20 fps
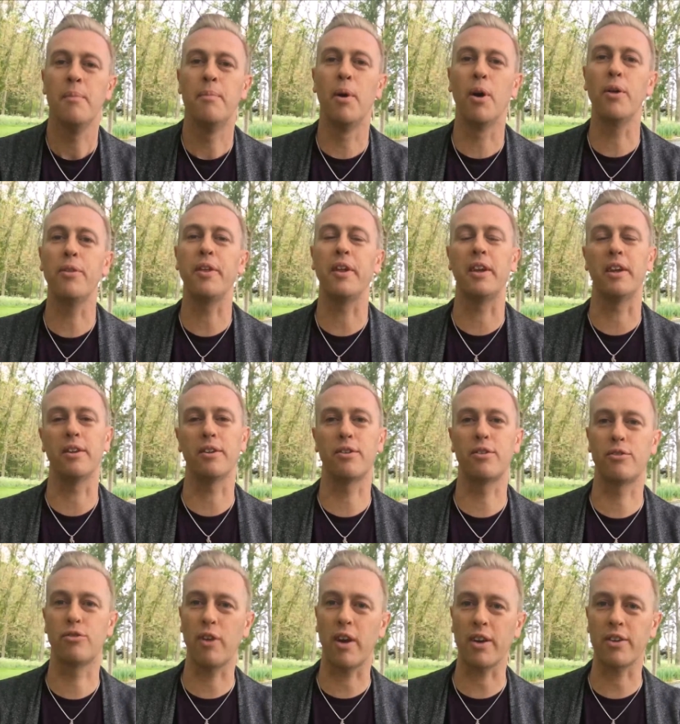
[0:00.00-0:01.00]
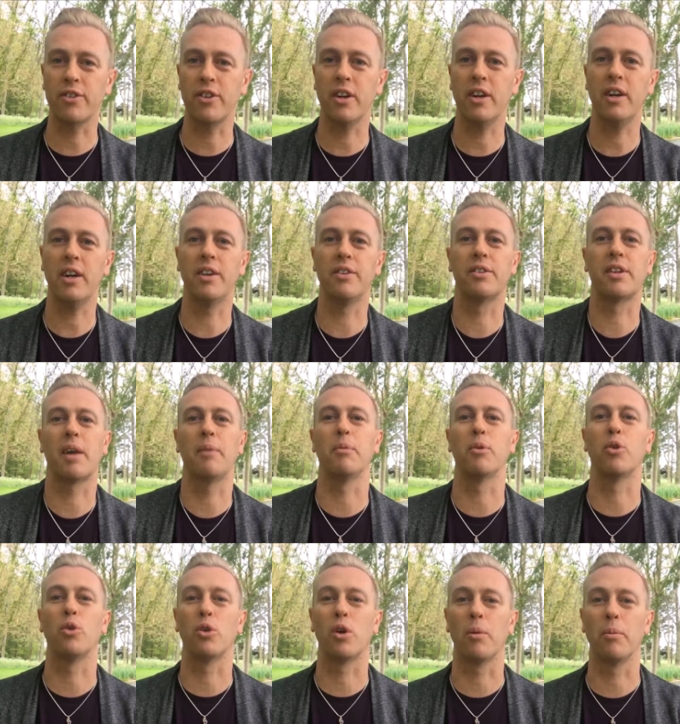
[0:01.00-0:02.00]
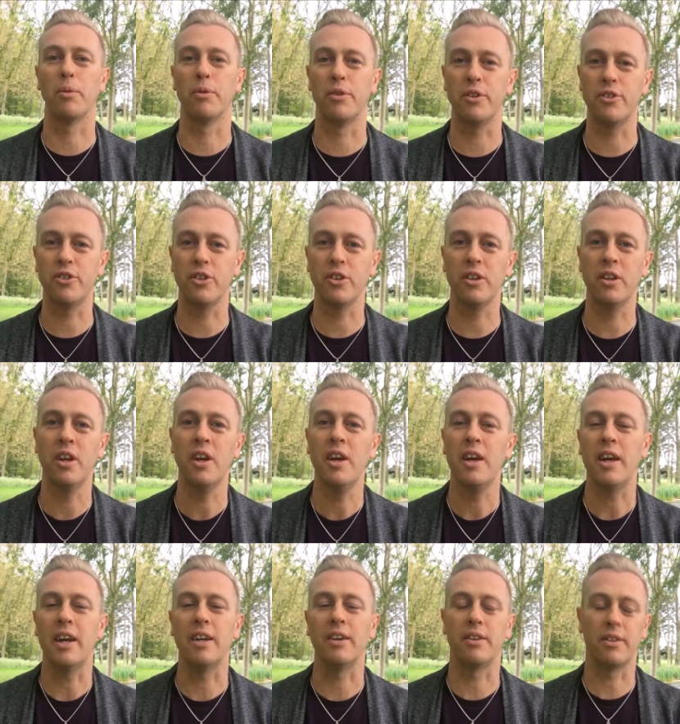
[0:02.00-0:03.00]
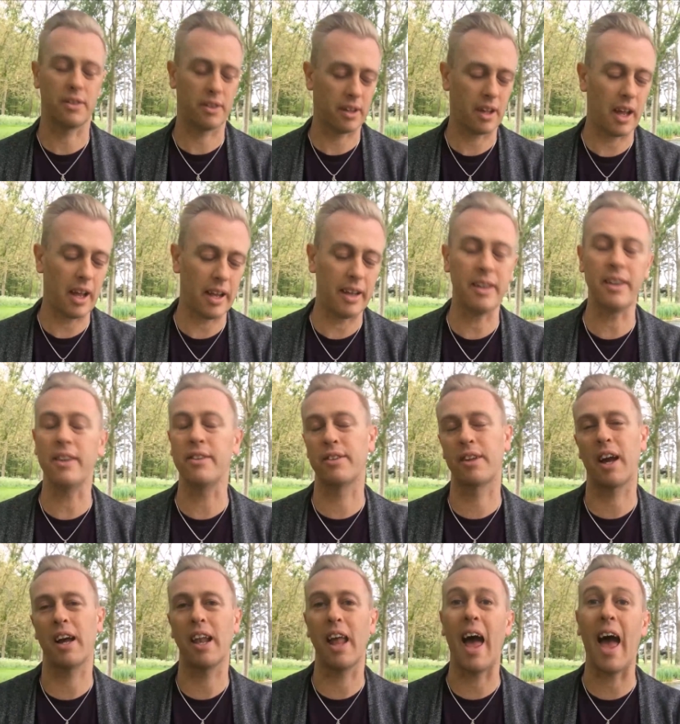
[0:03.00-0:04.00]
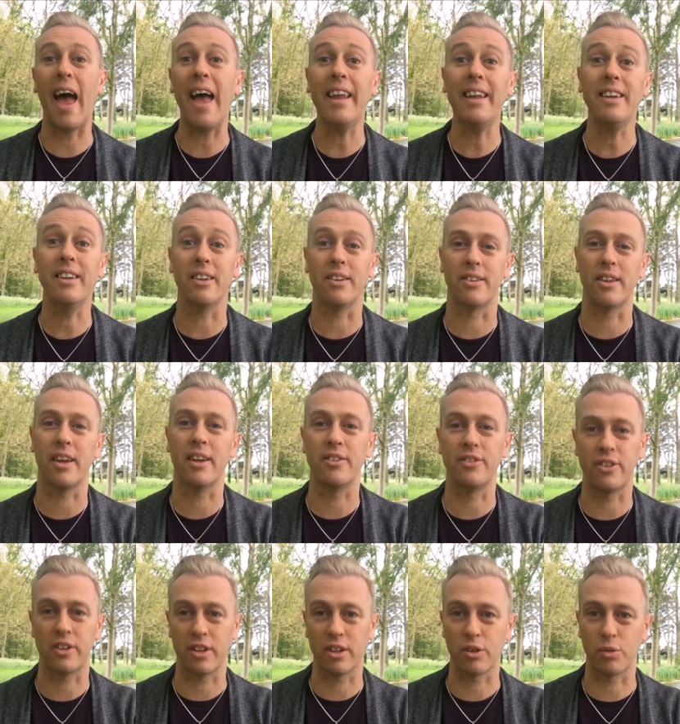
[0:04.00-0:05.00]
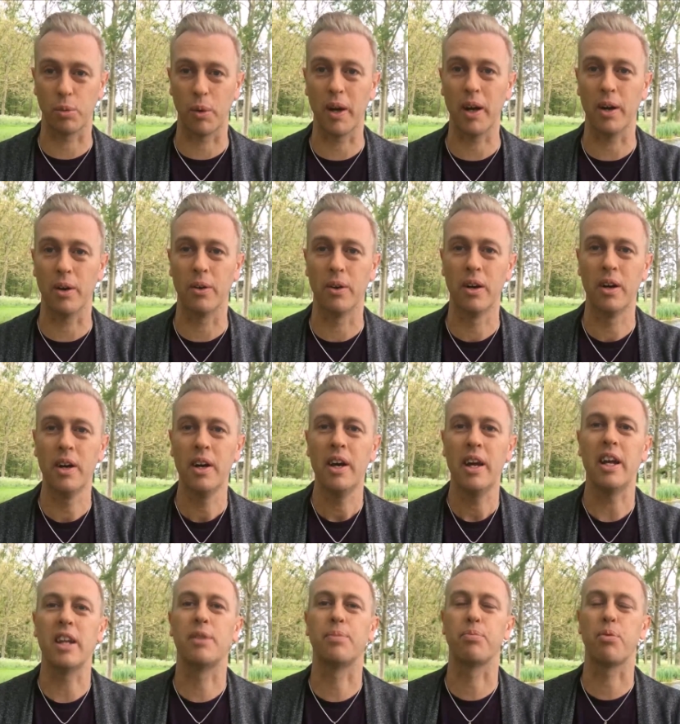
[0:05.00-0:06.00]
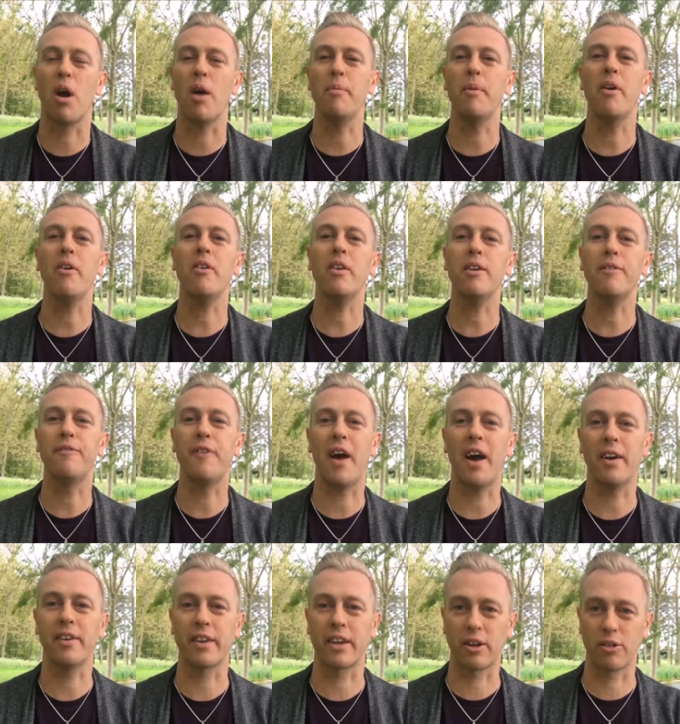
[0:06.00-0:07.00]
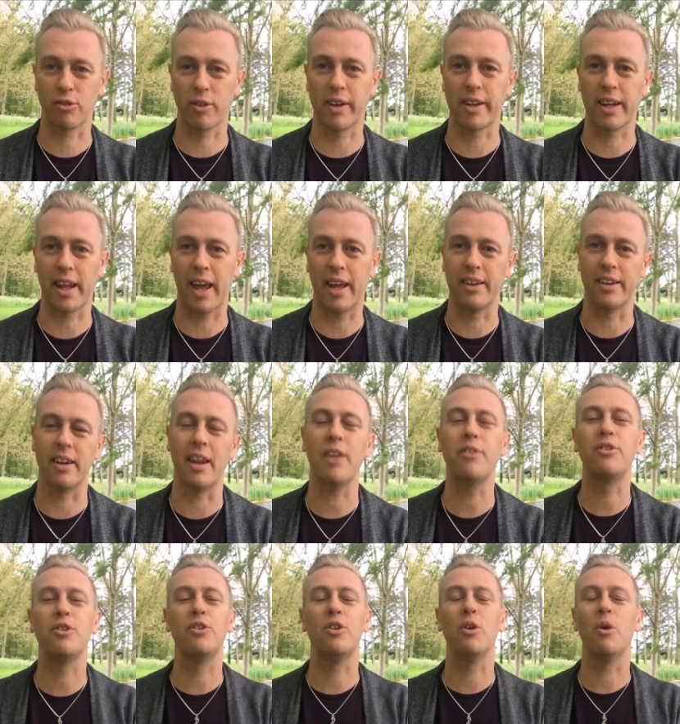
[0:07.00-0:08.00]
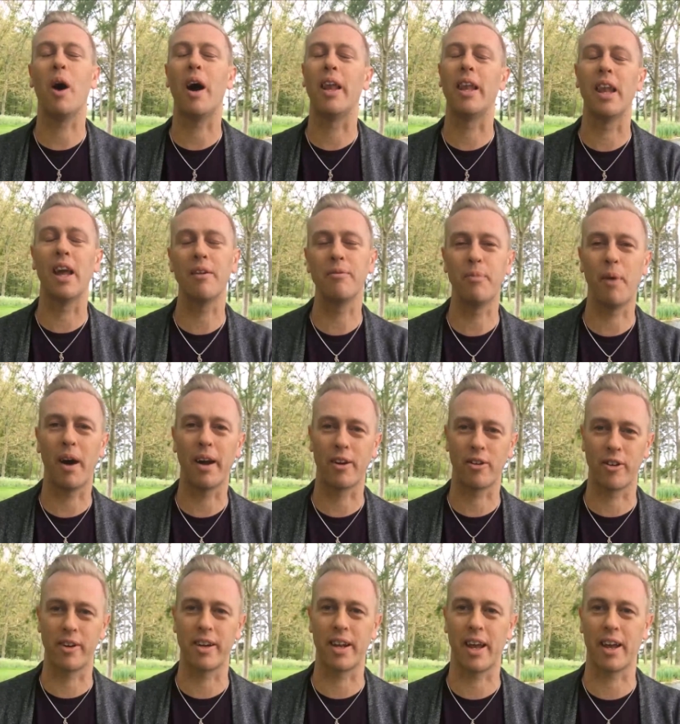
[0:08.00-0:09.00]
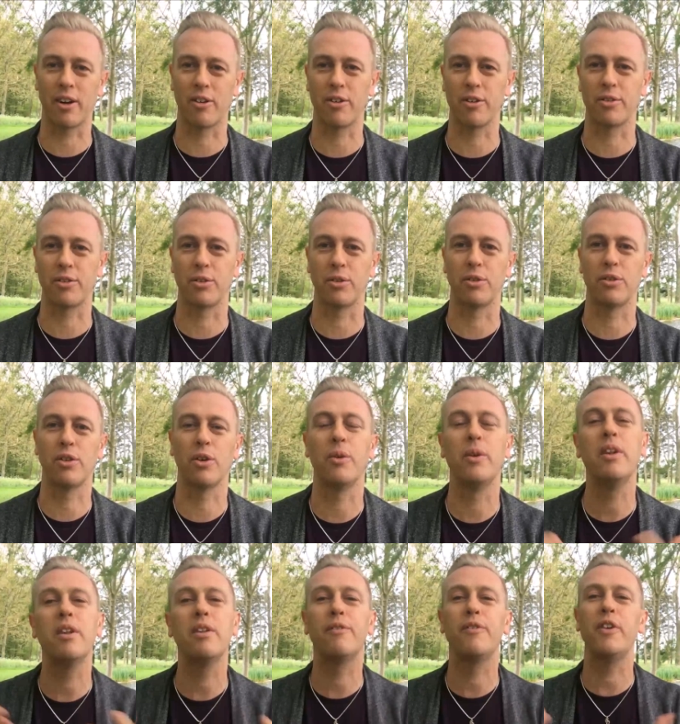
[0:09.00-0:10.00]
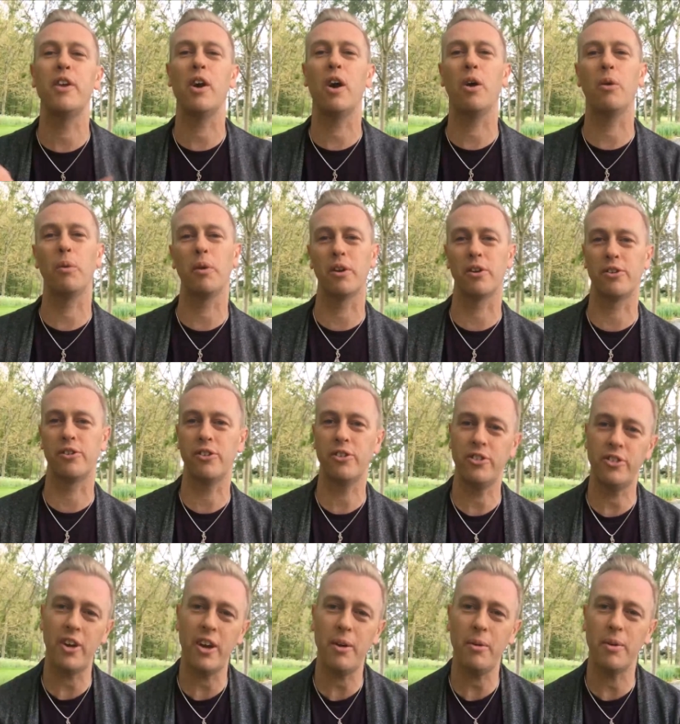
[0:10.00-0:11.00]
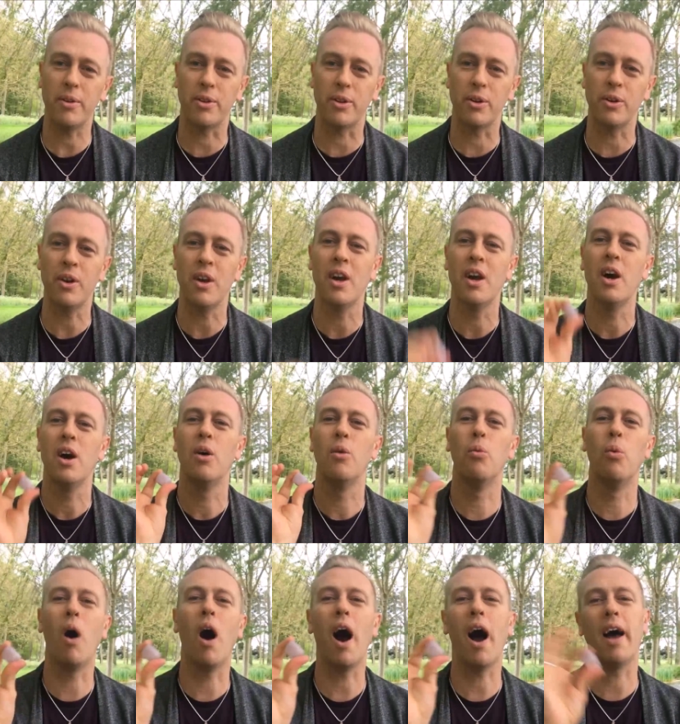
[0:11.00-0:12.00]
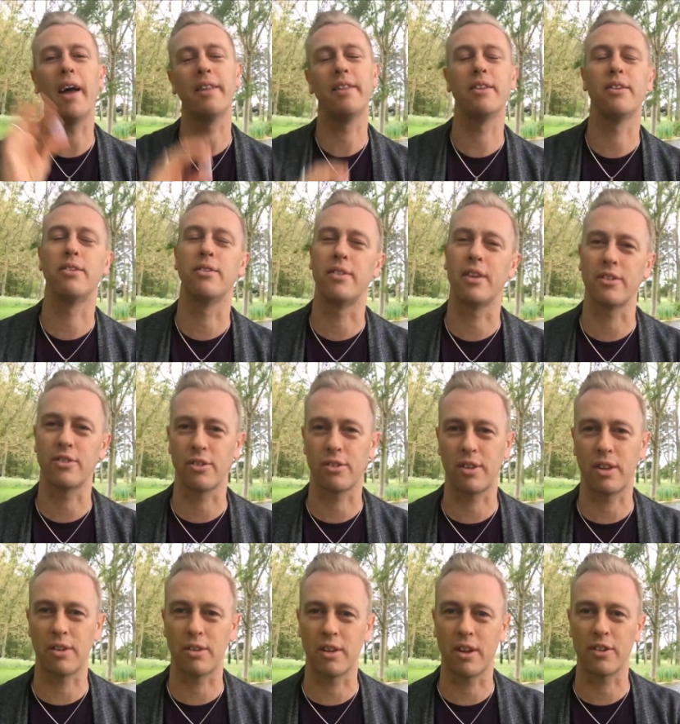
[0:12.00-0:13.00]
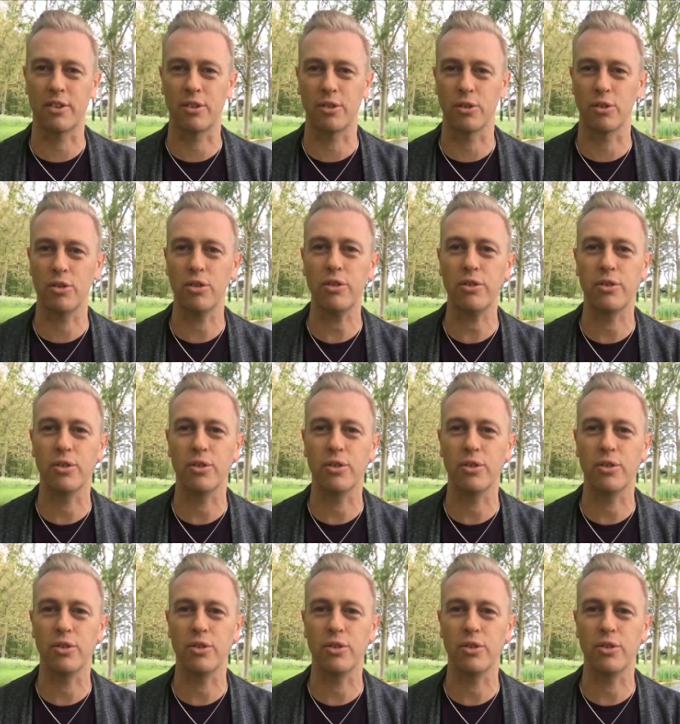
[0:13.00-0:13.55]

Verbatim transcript: both in its structure, its chemical composition, its, and its colour and its energy as well. It's primarily found in Greenland, and as you know I love my Greenland crystals, so in this video I wanted to share with you why this is such a sensational